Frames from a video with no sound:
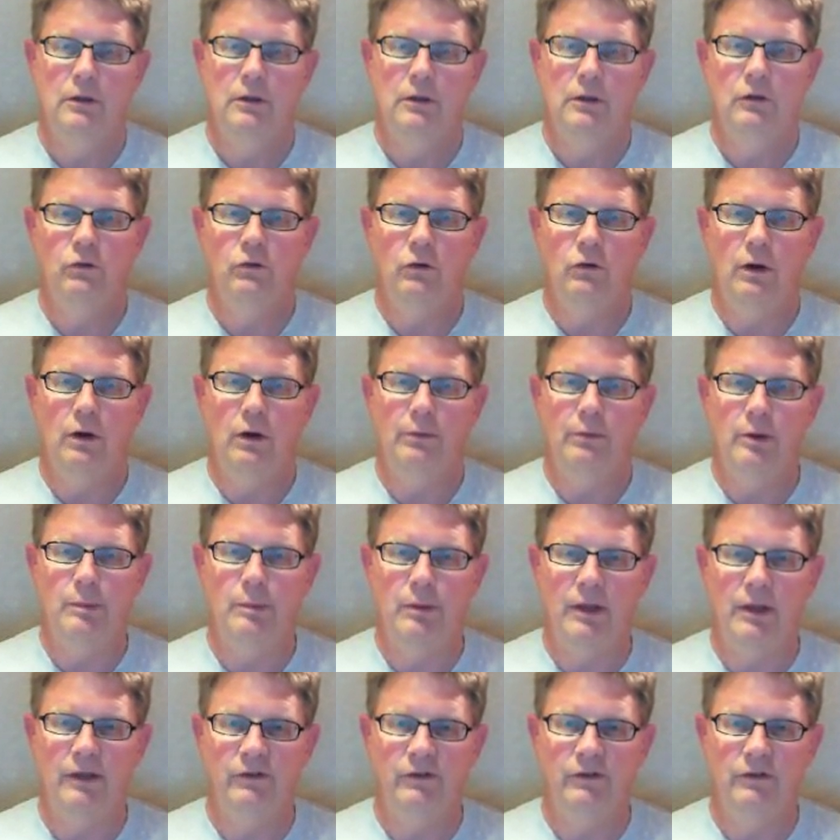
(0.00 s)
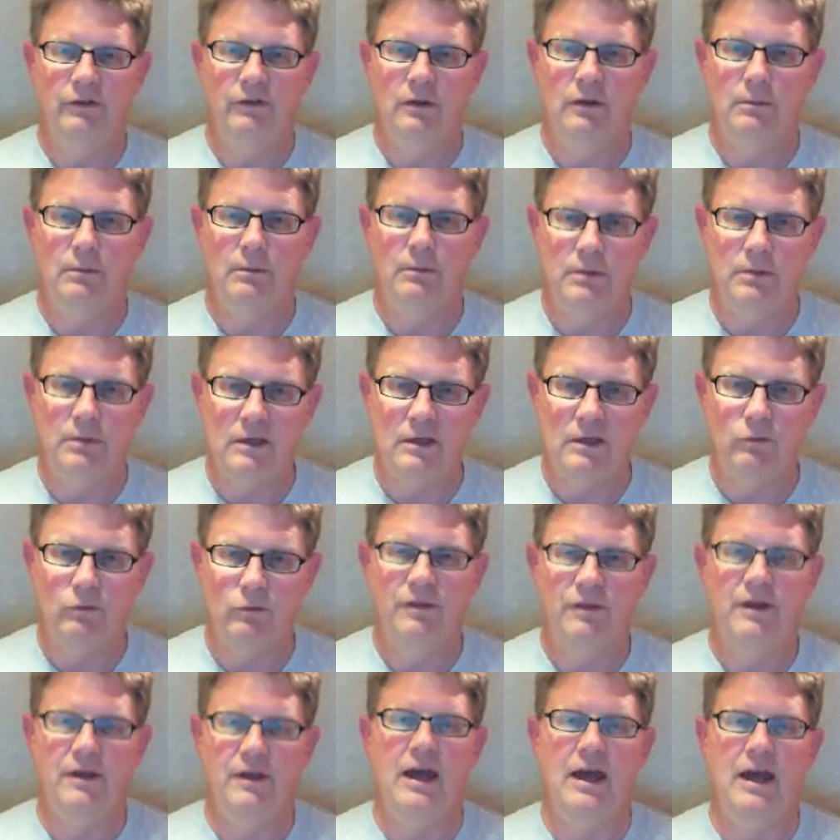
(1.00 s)
So I'm replacing the B
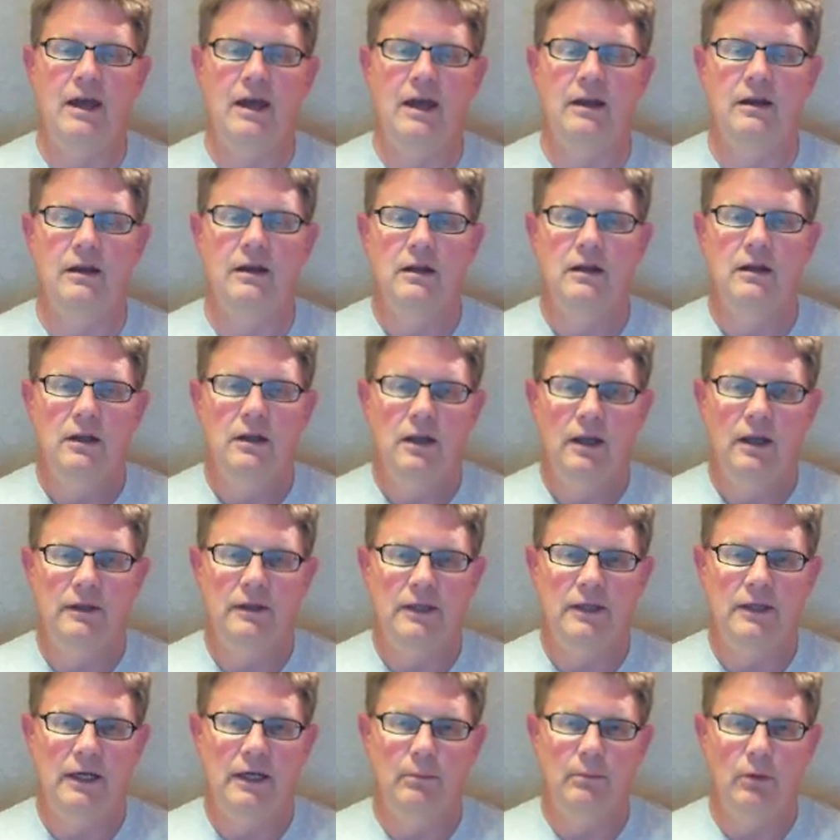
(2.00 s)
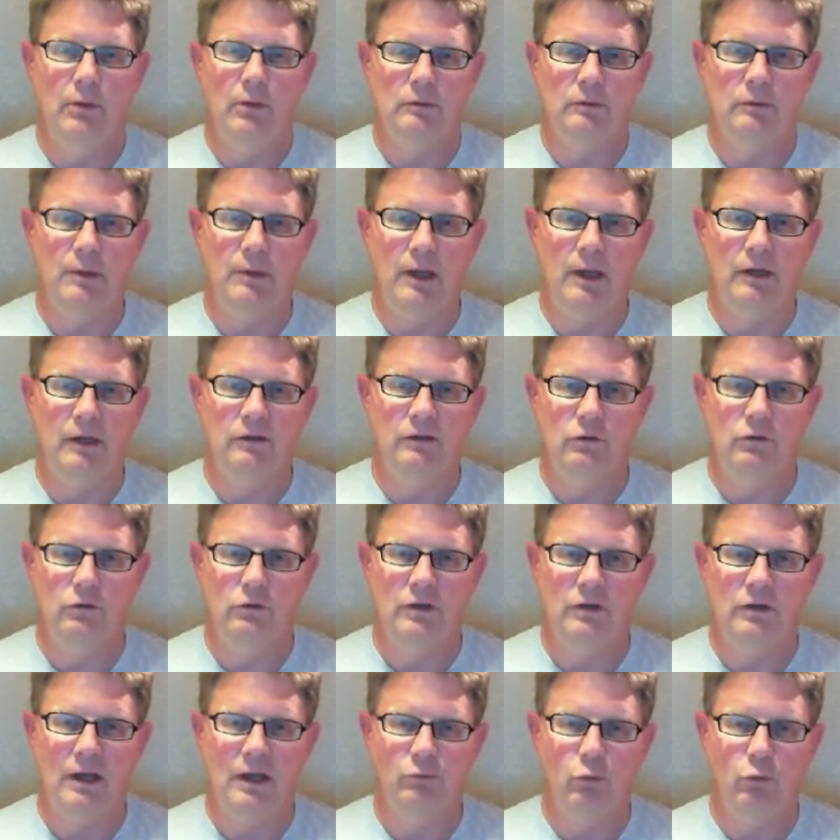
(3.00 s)
with that, and then I'm multiplying 2
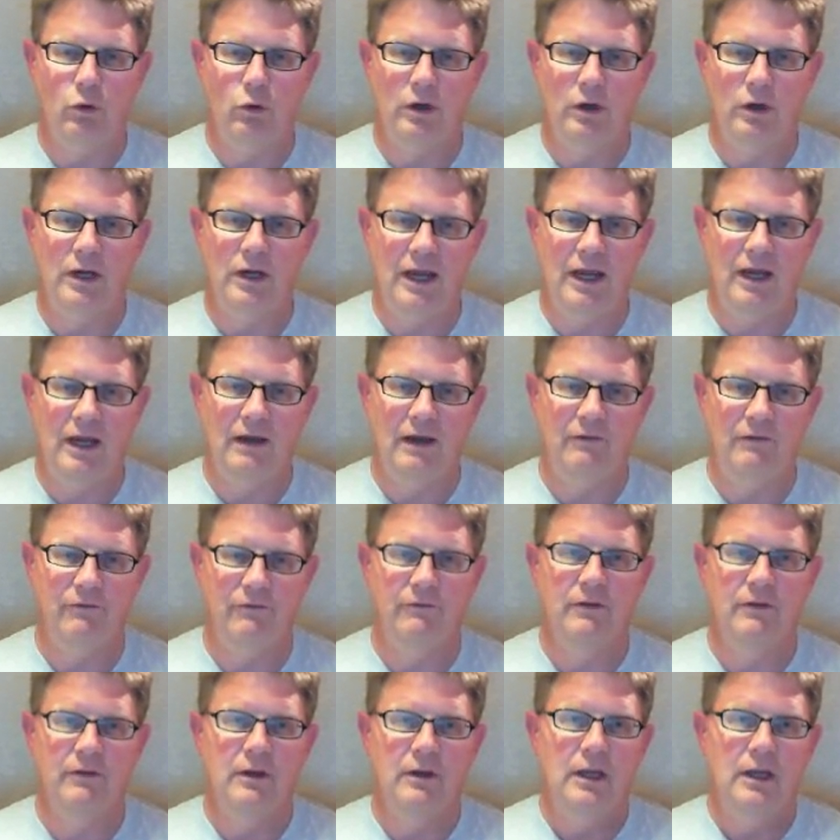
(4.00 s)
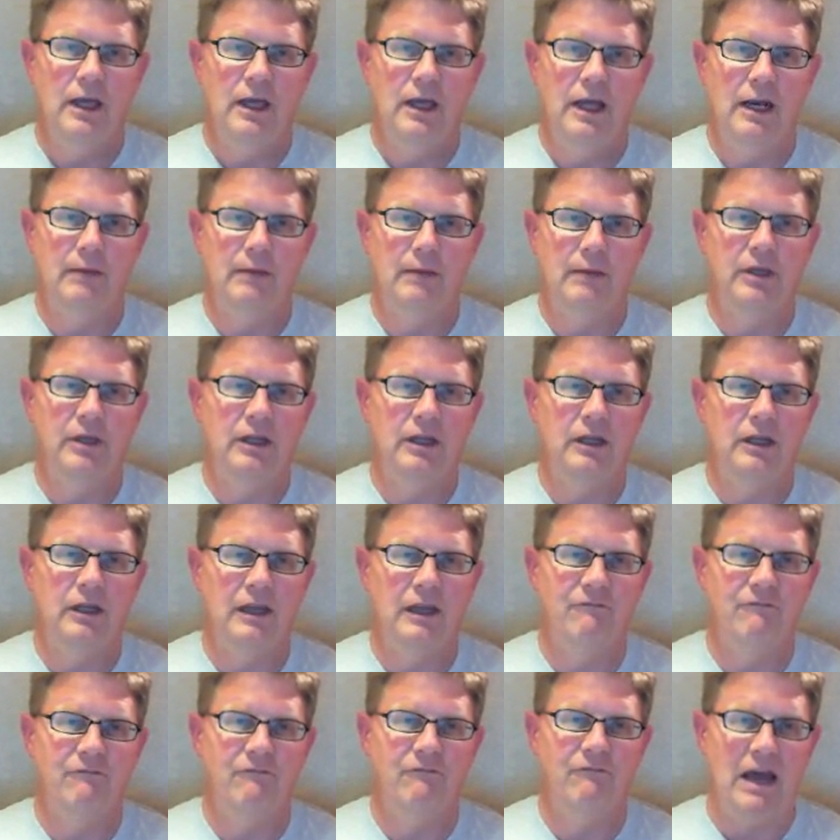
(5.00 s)
times 1/2, and I'm getting
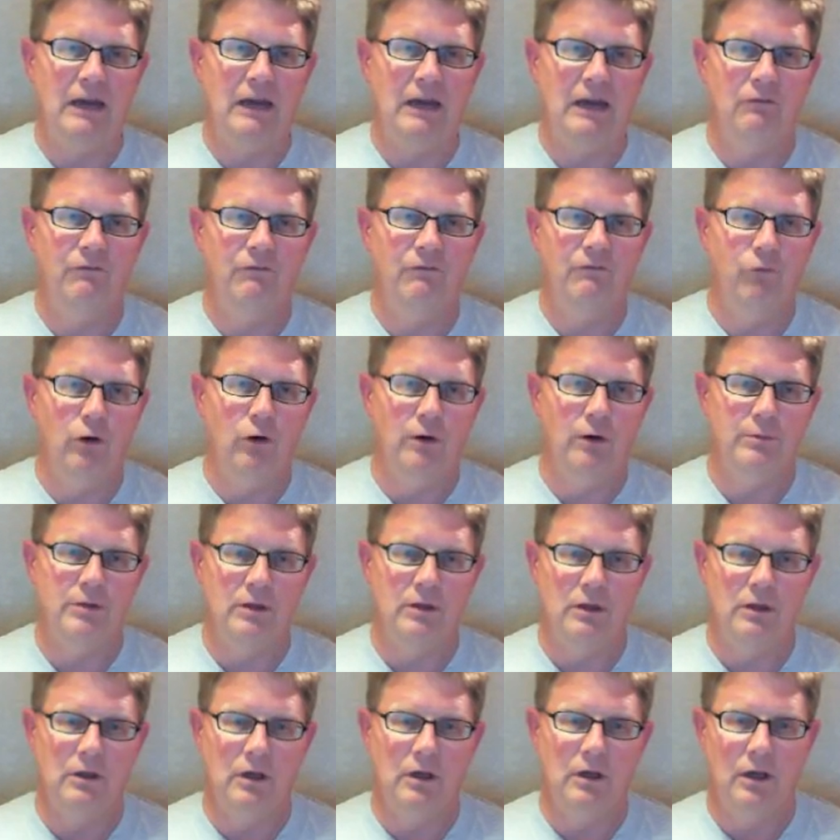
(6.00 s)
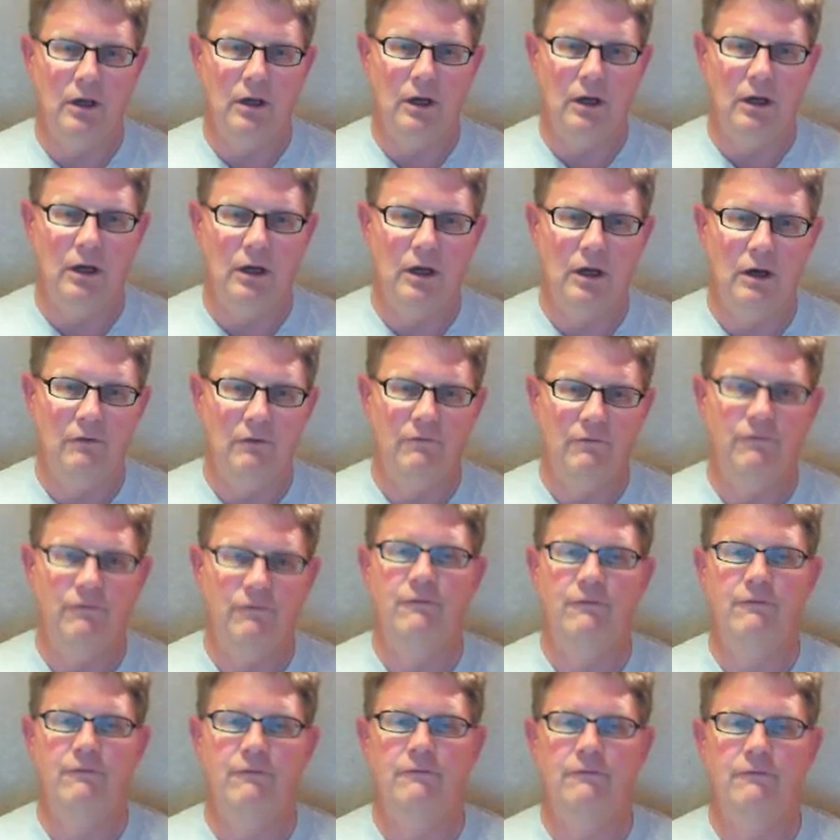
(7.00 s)
a final formula
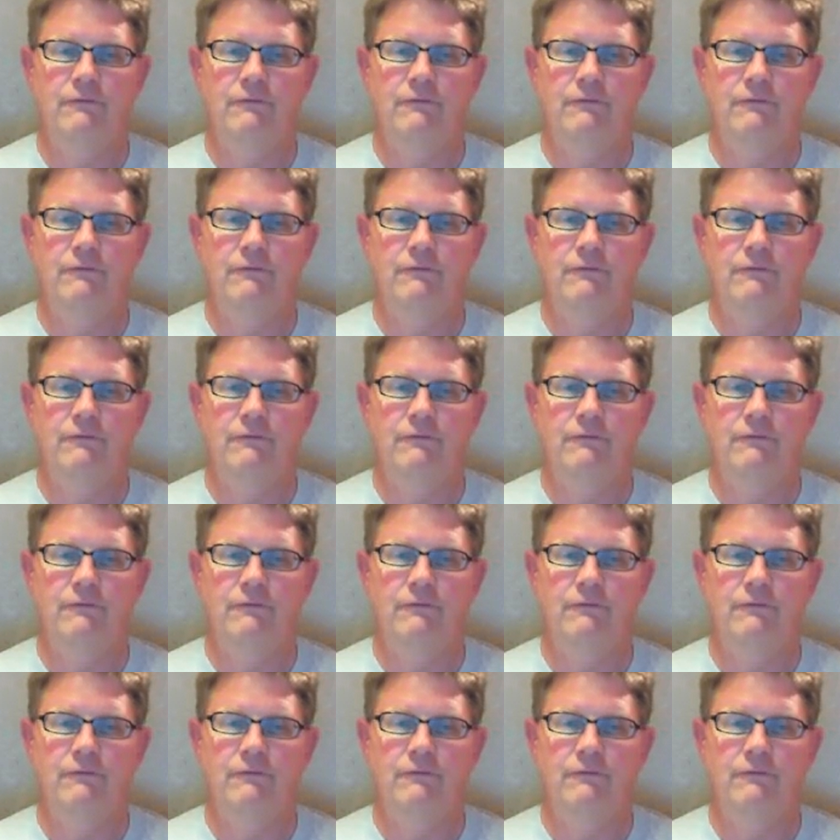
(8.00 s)
of